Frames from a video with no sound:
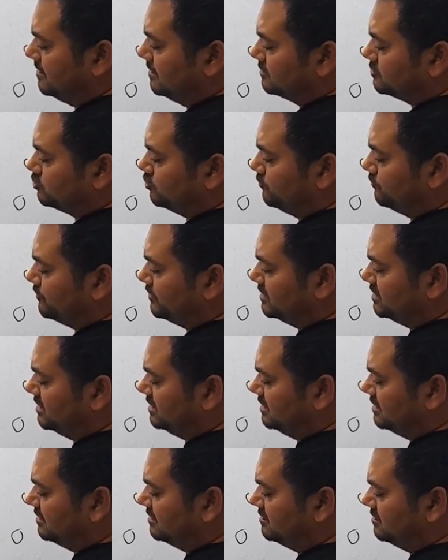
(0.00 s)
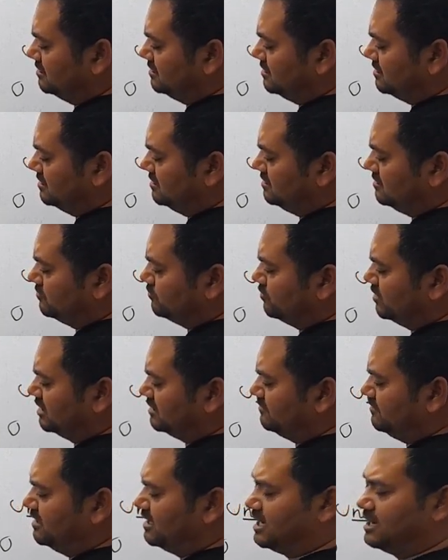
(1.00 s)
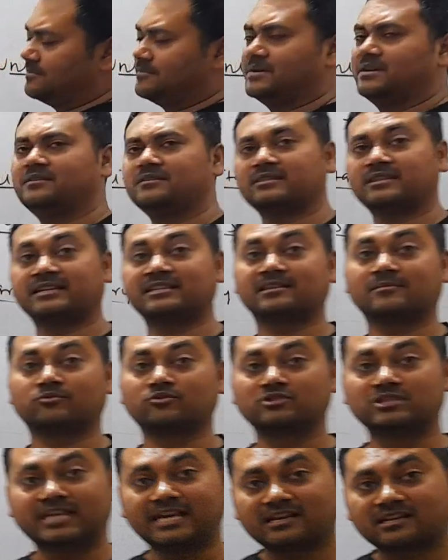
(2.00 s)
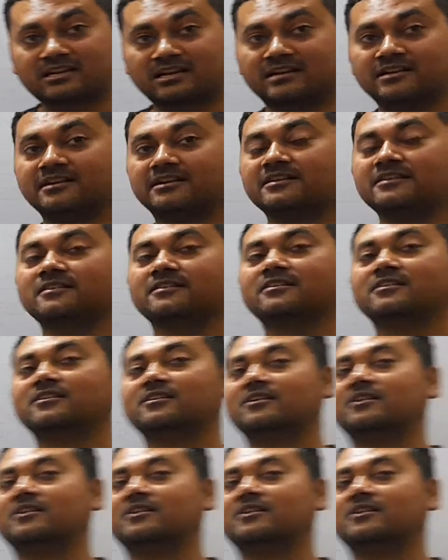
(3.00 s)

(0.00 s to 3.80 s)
So within Hindi, what will happen that the Bundelkhandi,